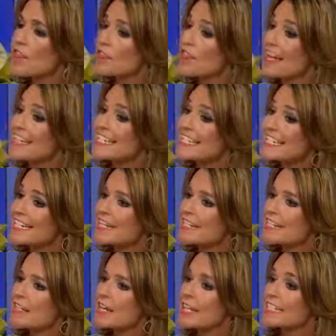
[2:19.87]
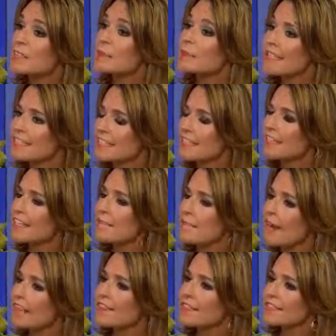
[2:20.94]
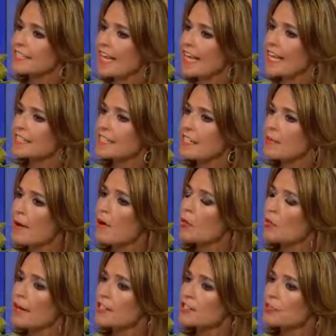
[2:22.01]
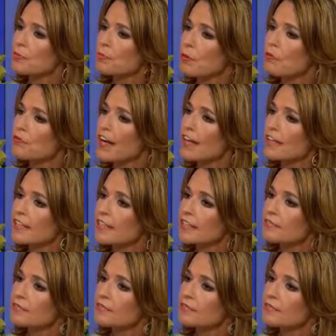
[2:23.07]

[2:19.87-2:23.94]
that they didn't explicitly make this case about racial profiling?